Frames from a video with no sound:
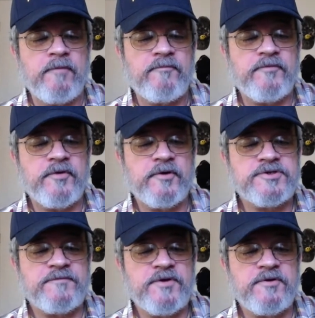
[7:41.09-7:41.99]
for
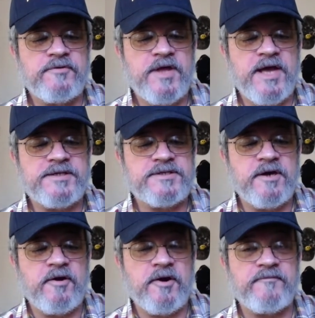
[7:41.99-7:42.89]
those of you that
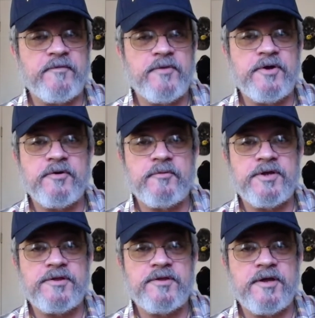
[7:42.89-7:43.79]
aren't familiar
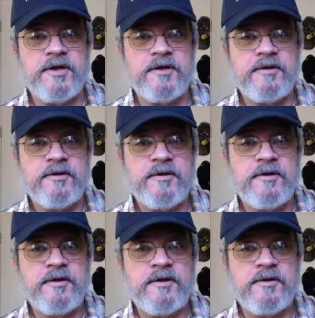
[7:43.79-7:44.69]
with
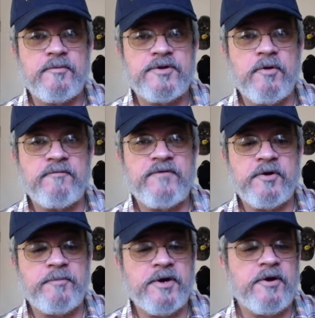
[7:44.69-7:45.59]
Golden
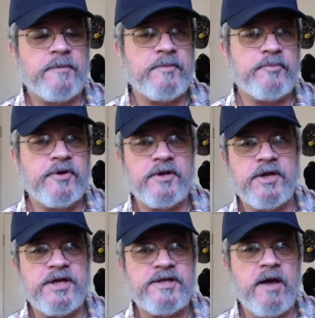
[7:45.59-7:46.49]
Finger Picker, I'll be putting a
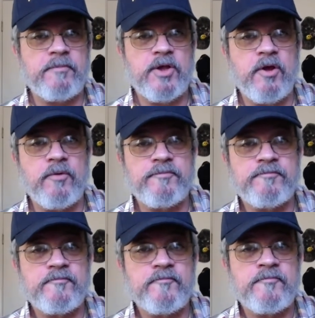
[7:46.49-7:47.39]
link down below,
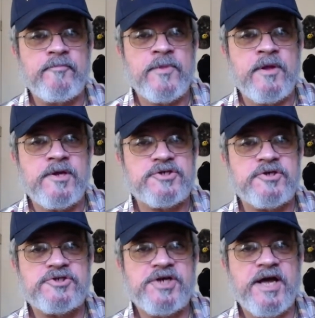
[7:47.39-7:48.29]
so you
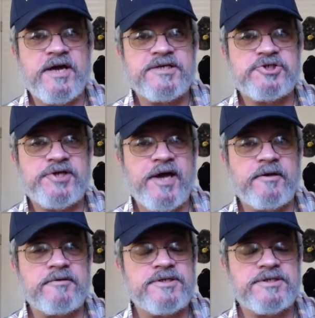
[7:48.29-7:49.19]
go check out his
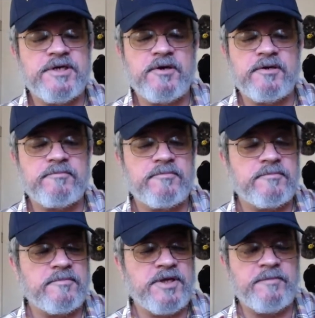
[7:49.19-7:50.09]
channel. He's him
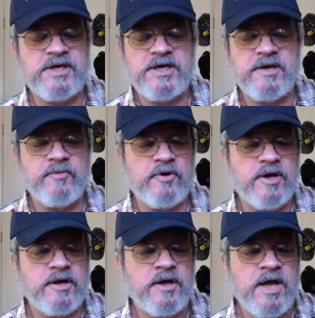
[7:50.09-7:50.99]
and Kim are
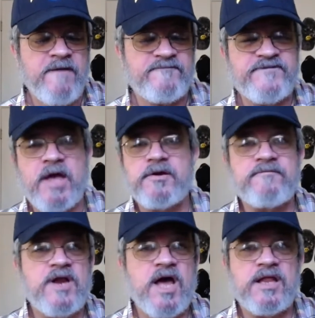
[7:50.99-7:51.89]
a fountain of
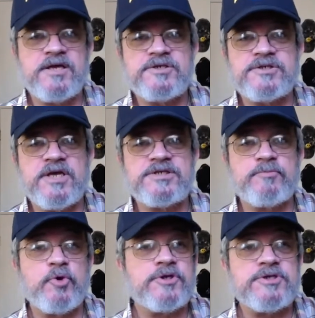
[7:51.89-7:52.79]
knowledge. They
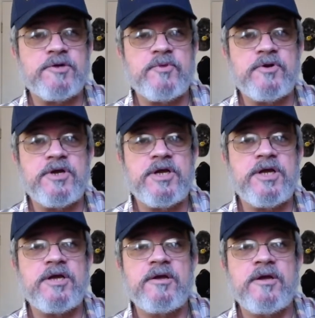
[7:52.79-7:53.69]
support this community.